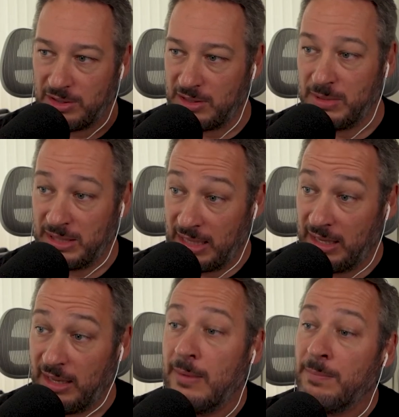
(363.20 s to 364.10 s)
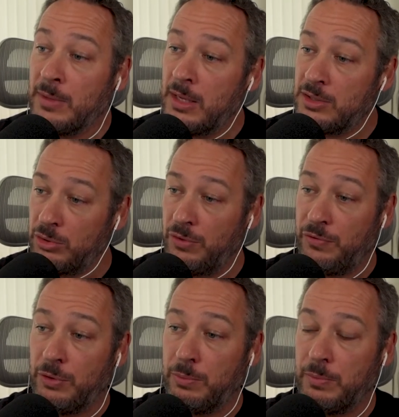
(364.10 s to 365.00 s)
or something like that. So if
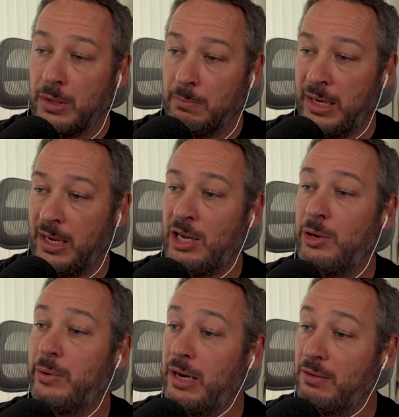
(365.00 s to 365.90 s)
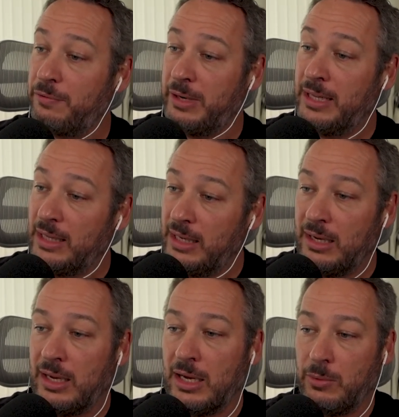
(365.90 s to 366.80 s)
you make a URL friendly,
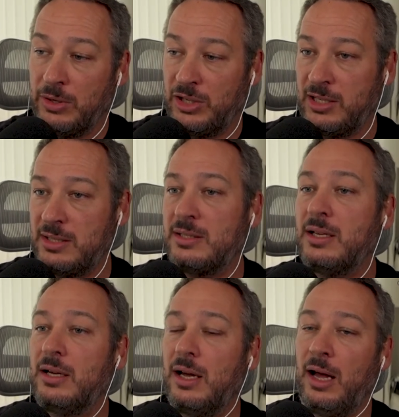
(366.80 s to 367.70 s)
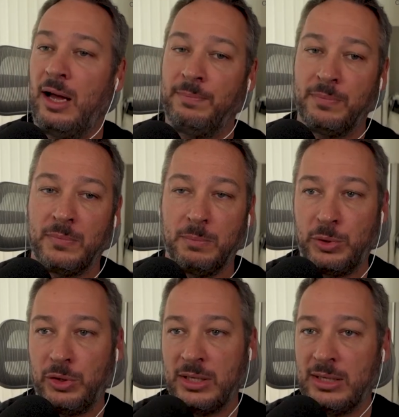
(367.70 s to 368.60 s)
which is
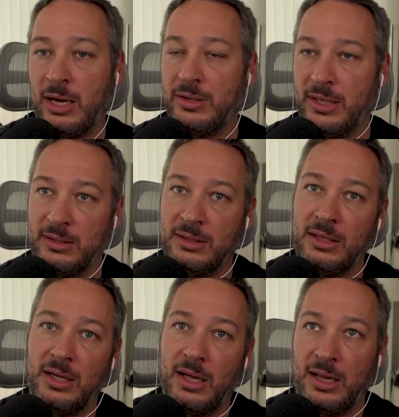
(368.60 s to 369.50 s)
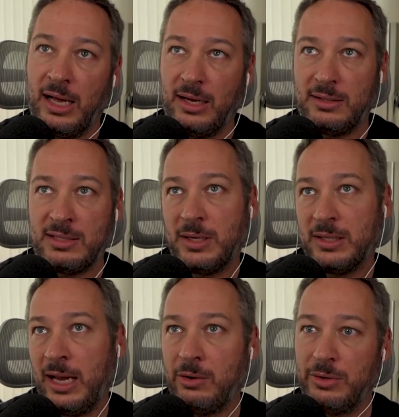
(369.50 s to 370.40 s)
broken down in like
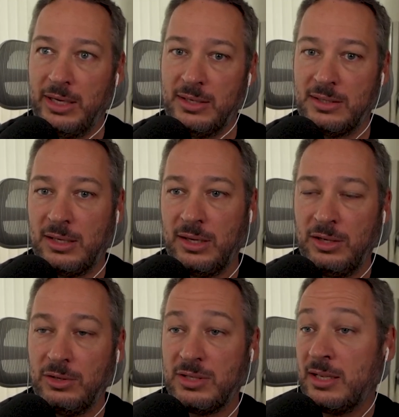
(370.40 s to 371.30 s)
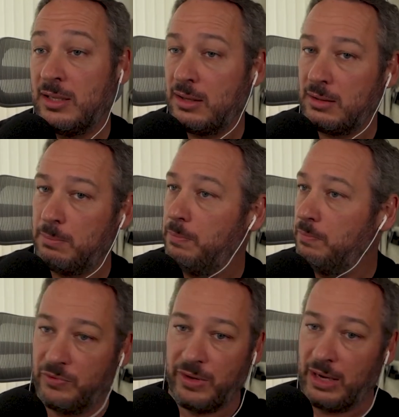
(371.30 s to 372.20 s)
subcategories, and you send it
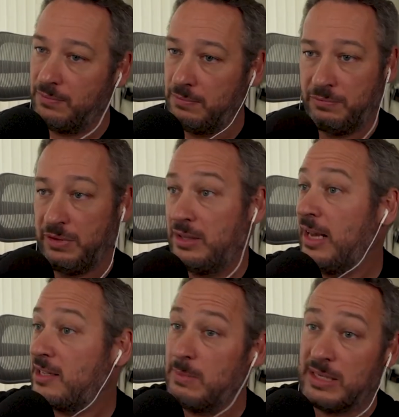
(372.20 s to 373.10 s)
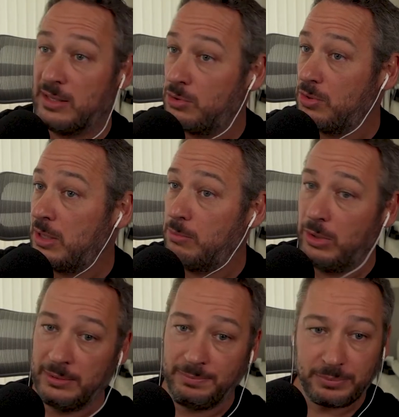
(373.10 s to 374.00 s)
like via text message to someone.